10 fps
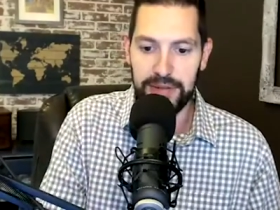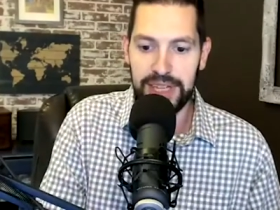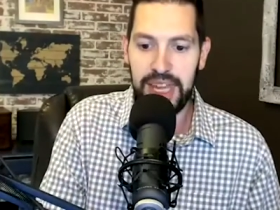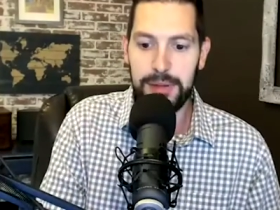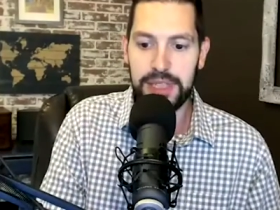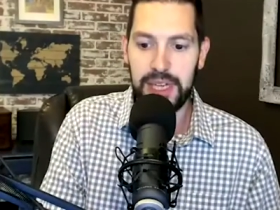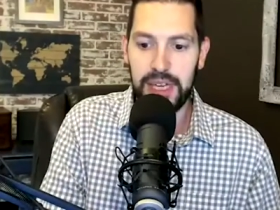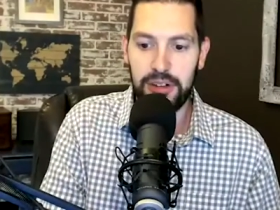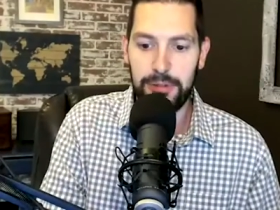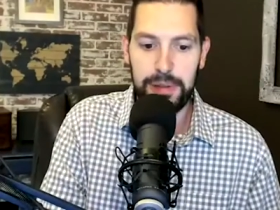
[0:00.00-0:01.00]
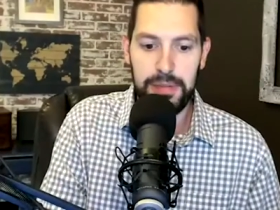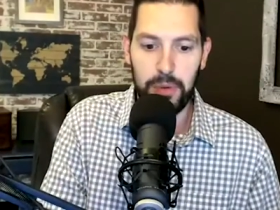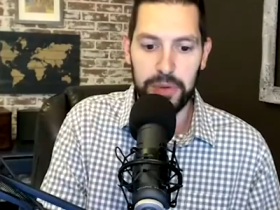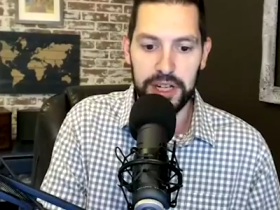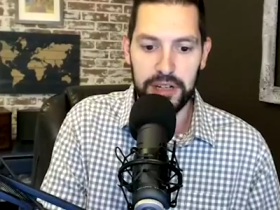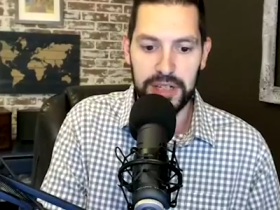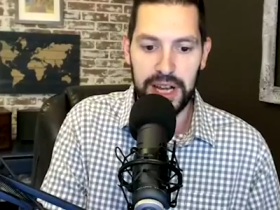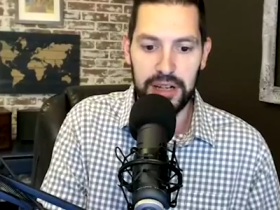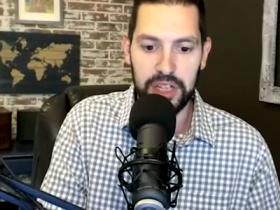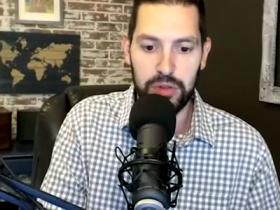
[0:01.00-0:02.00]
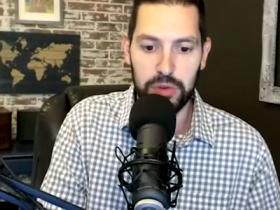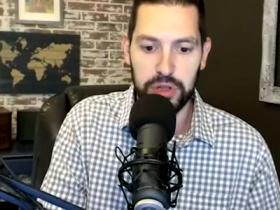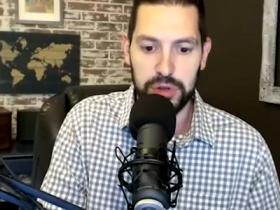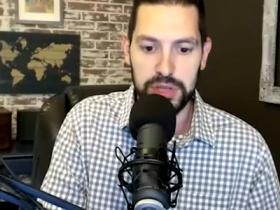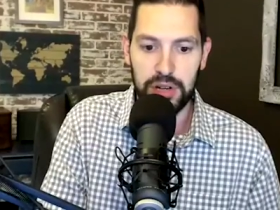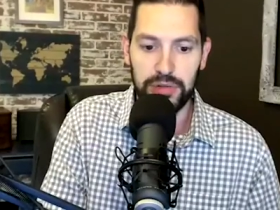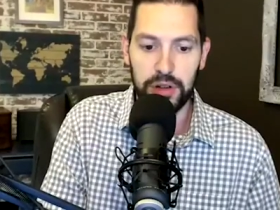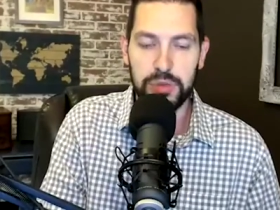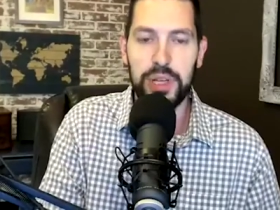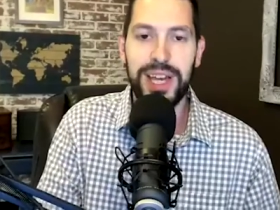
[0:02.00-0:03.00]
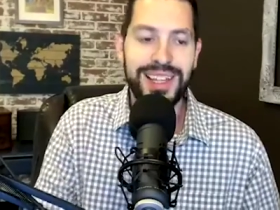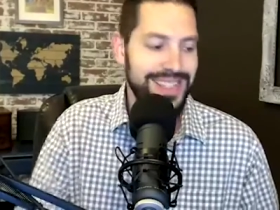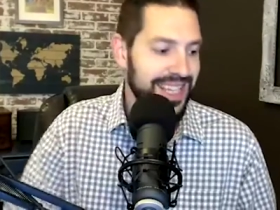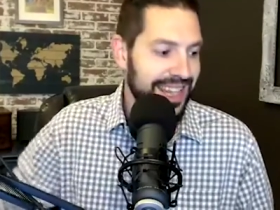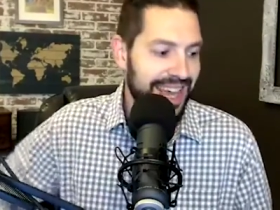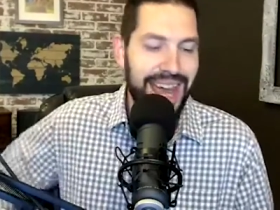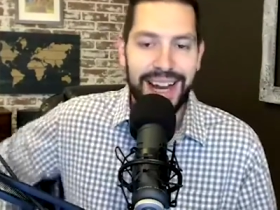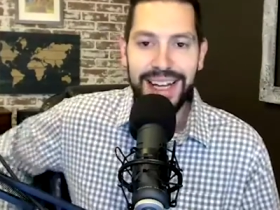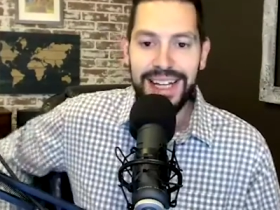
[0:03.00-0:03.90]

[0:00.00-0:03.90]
If he keeps kicking good people when they're down, he will lose their votes. What do you guys think of that?